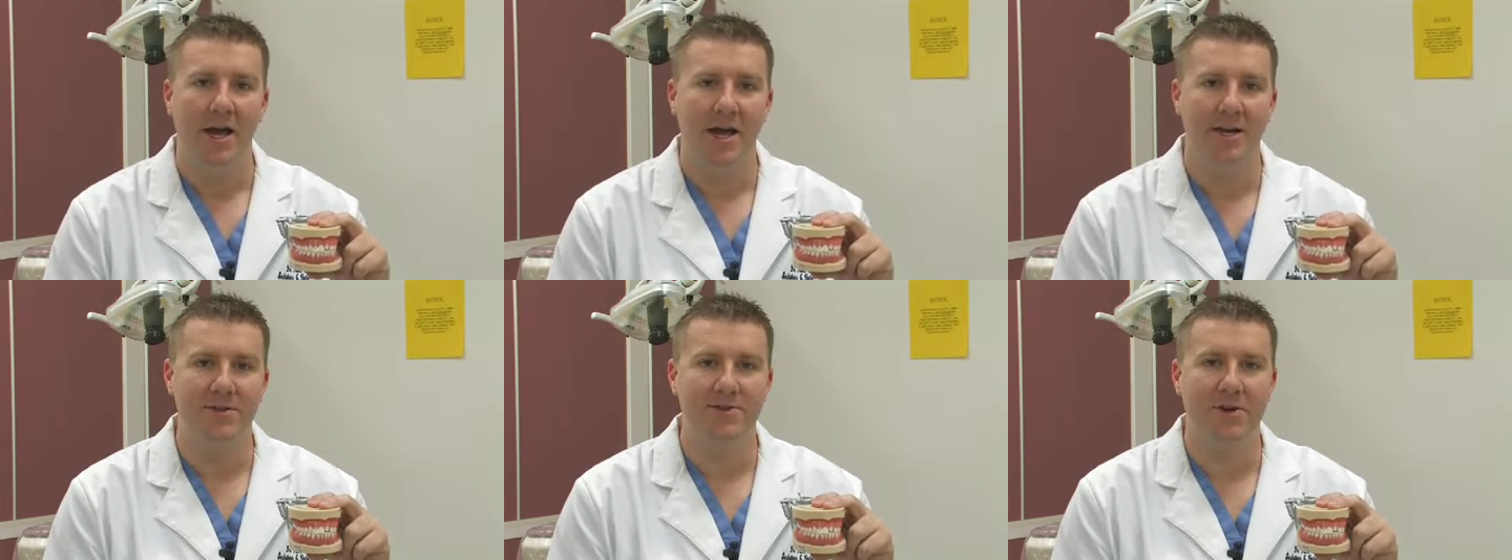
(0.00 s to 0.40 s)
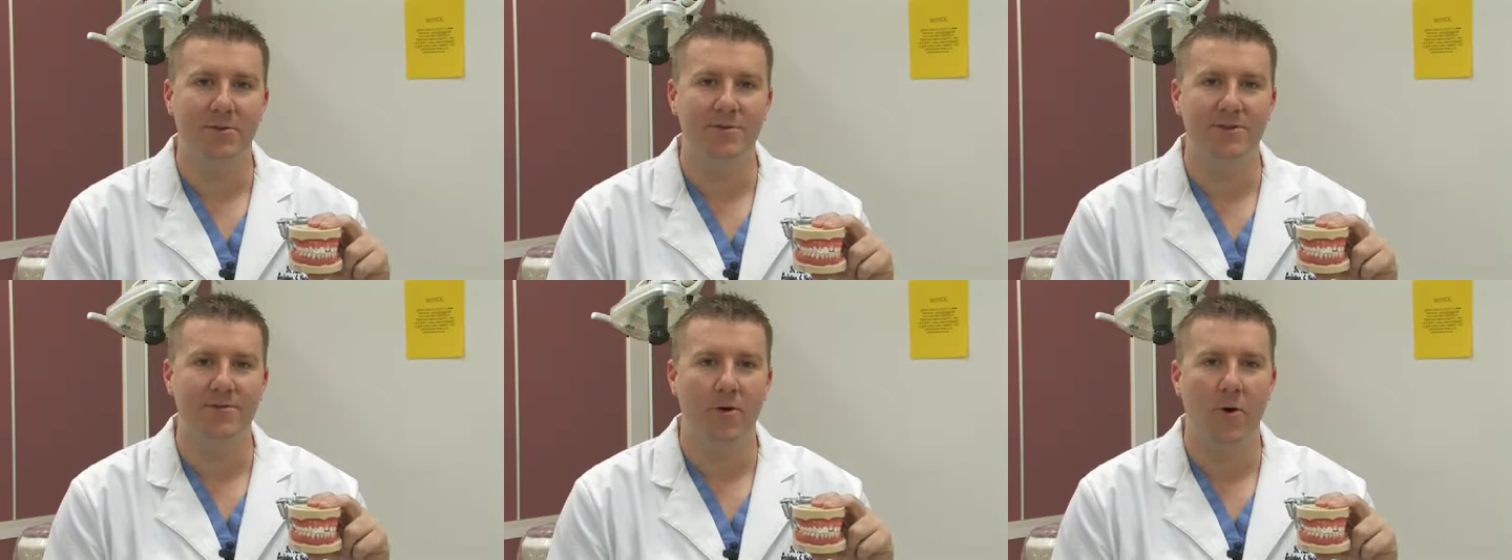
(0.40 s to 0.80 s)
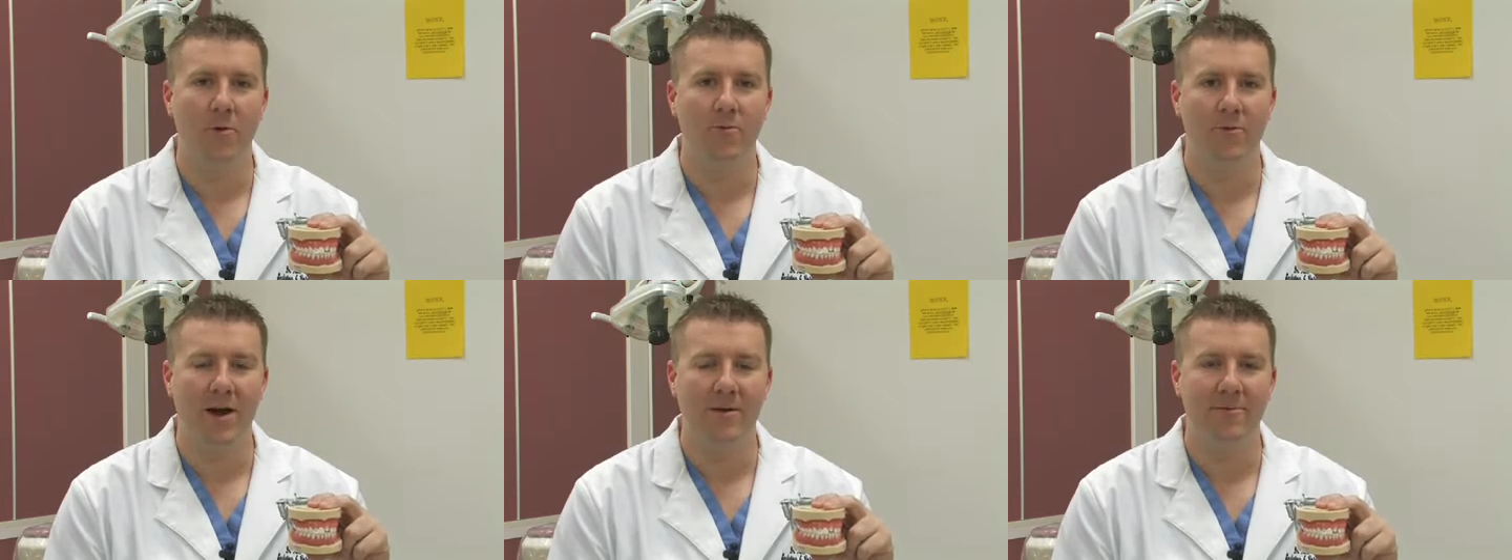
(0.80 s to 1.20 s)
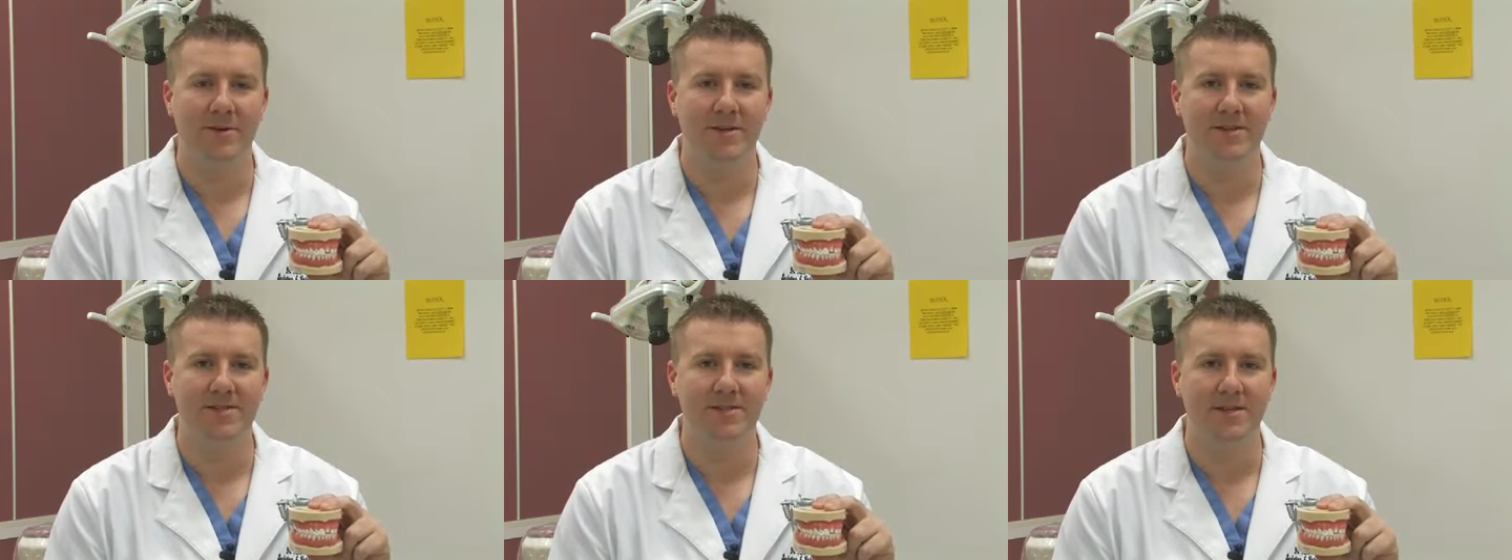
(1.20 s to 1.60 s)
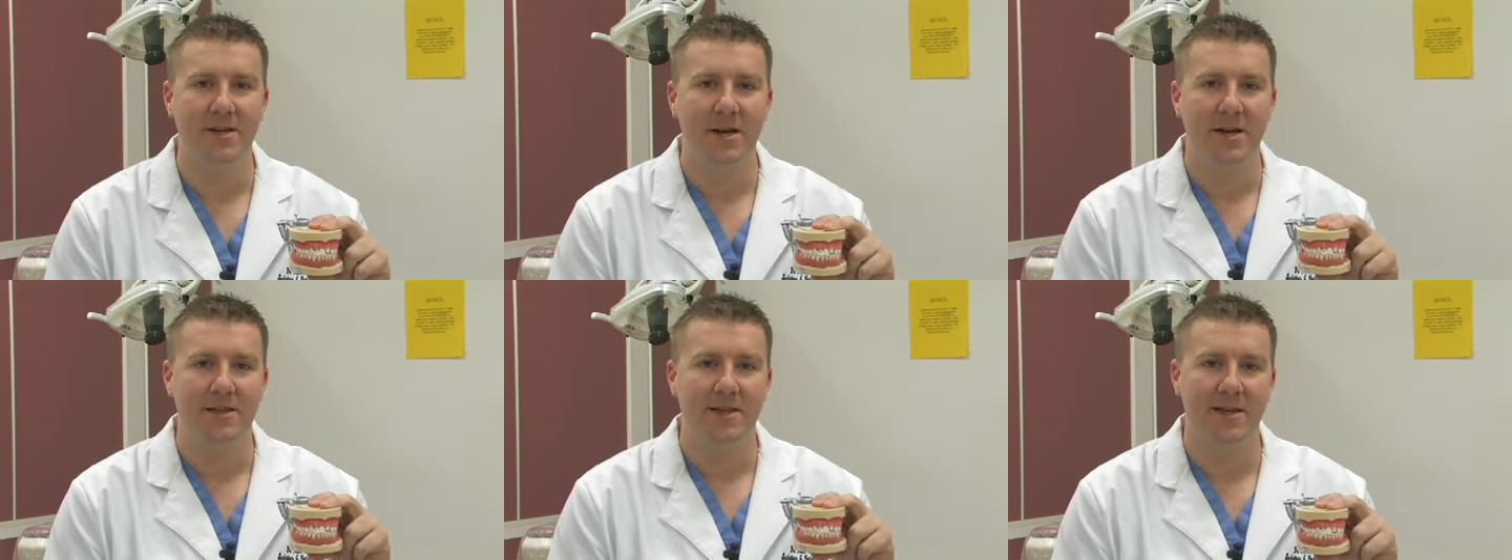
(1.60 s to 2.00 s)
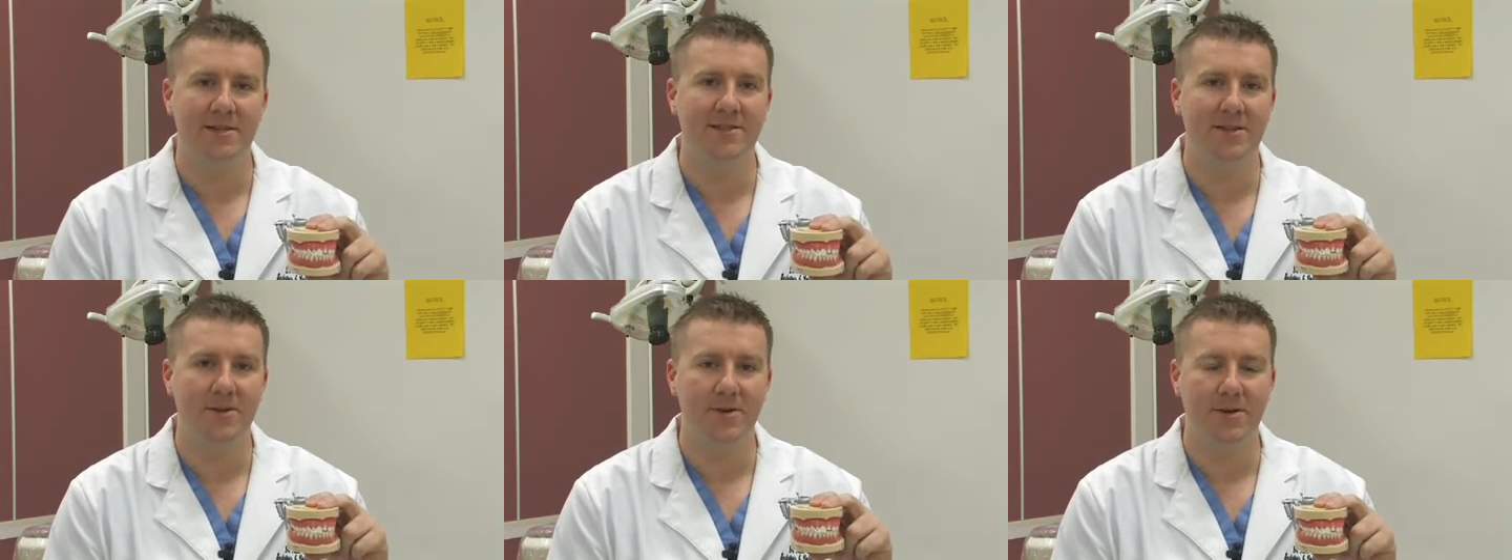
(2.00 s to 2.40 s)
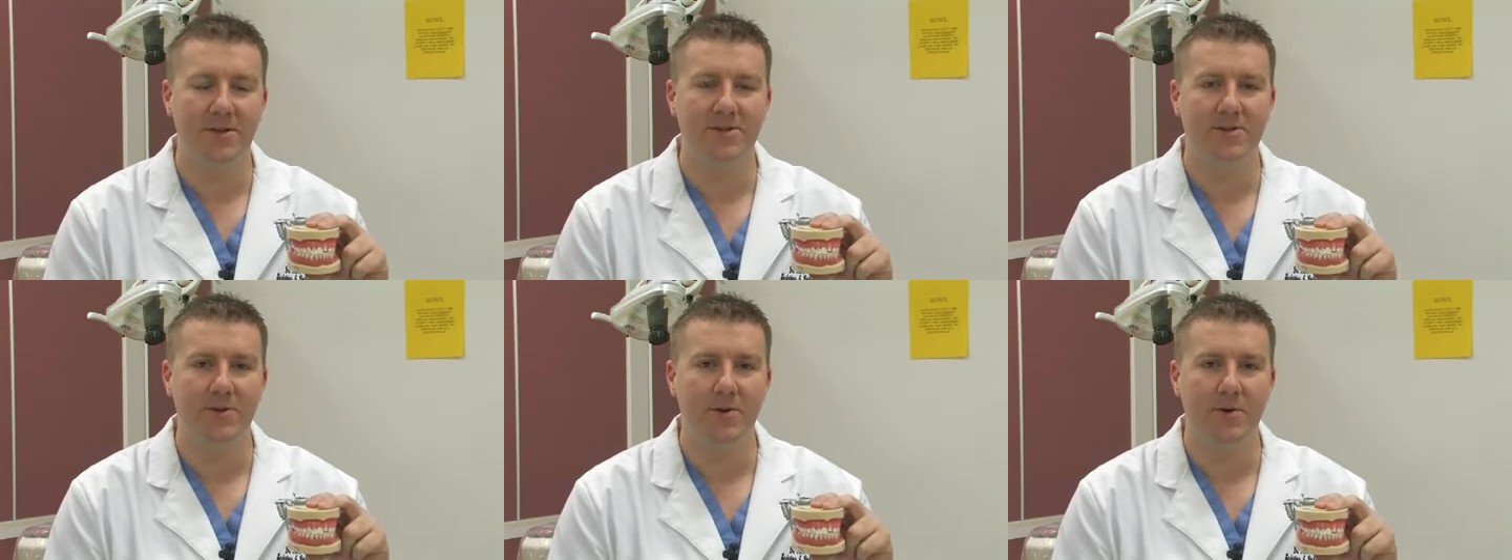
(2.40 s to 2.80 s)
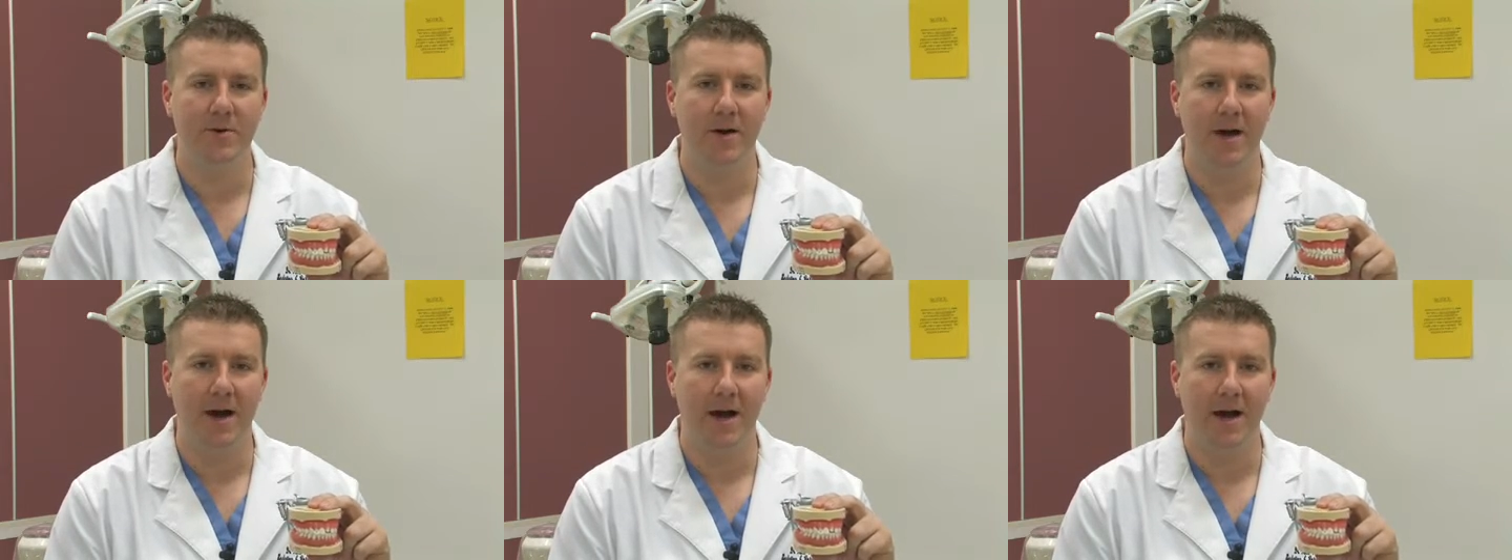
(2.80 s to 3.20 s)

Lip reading: In terms of home remedies, things that you can do,